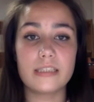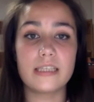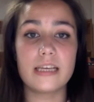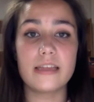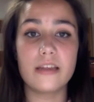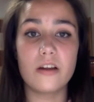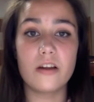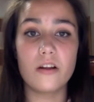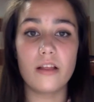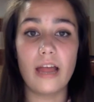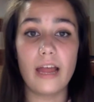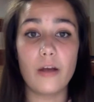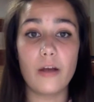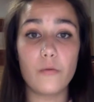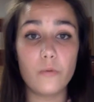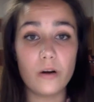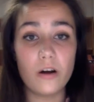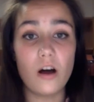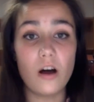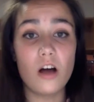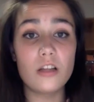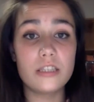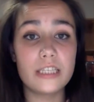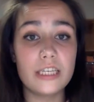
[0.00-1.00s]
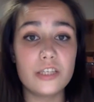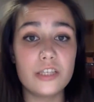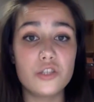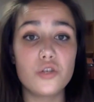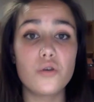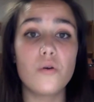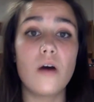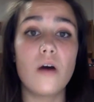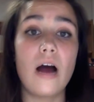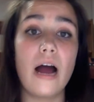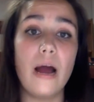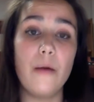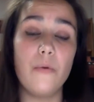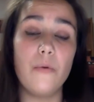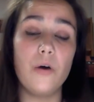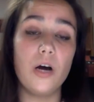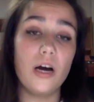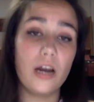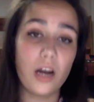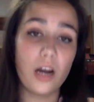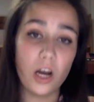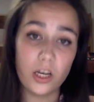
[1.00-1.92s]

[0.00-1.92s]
and they're like, well, I'll teach who I want,